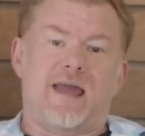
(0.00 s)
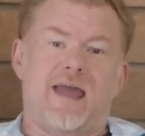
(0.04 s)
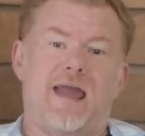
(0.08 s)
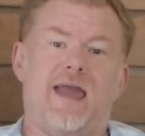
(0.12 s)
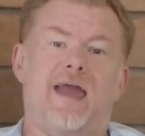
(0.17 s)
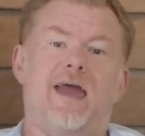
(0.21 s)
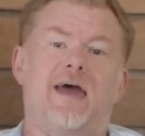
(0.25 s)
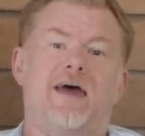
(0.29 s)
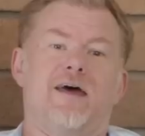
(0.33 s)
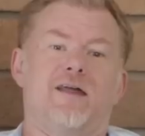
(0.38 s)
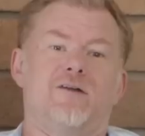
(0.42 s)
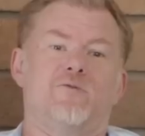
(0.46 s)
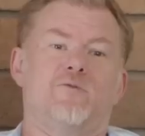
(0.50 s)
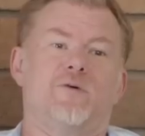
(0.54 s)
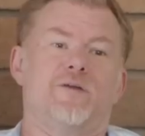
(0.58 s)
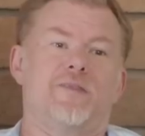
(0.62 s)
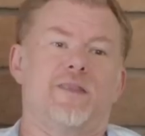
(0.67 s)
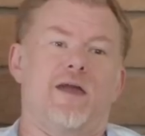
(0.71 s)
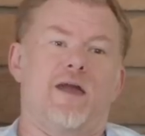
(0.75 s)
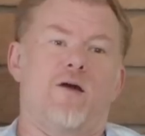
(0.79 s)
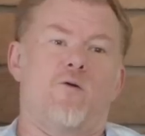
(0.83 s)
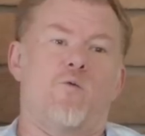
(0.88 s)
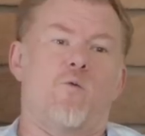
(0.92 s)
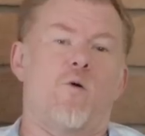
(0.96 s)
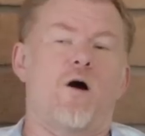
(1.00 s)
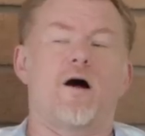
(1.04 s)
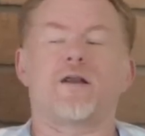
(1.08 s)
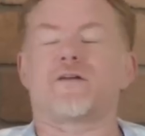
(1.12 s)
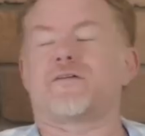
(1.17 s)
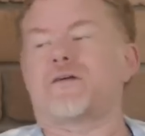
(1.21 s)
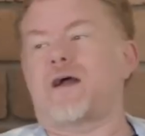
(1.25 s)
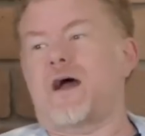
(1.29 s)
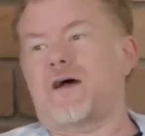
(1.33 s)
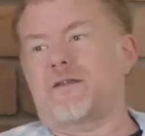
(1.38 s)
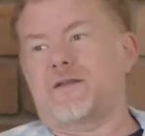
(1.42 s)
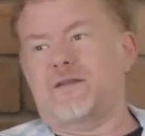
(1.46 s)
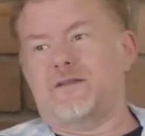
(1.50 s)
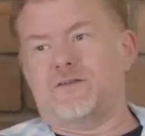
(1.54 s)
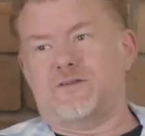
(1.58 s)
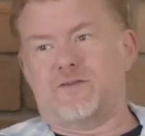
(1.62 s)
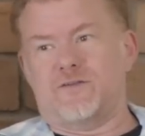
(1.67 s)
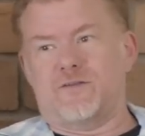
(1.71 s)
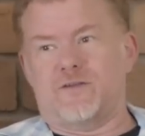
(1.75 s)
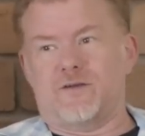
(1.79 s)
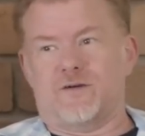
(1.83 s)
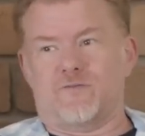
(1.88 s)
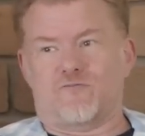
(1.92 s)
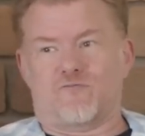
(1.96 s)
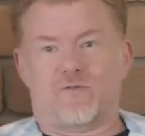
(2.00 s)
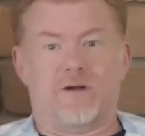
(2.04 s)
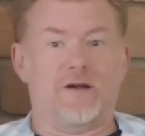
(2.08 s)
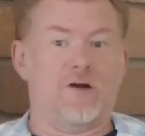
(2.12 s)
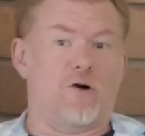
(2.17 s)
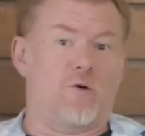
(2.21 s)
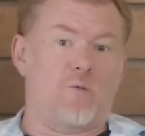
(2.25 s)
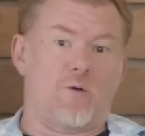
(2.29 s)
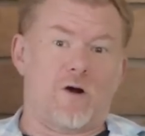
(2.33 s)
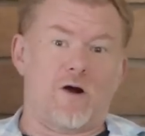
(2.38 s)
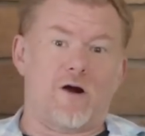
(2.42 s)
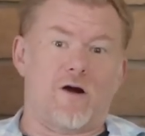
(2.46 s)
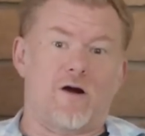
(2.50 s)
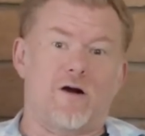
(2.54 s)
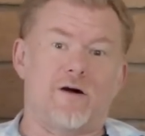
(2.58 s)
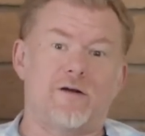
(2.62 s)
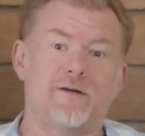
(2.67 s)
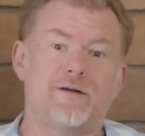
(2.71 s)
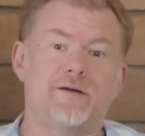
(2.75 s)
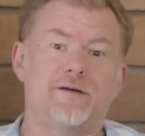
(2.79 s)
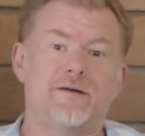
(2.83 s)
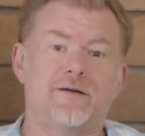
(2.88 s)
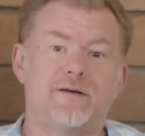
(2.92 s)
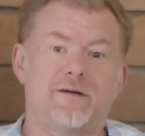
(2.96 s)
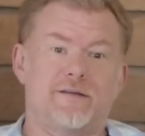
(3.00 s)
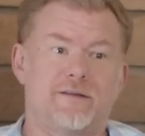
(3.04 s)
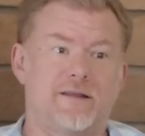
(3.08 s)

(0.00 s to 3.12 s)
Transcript: and when they wander out into the real world,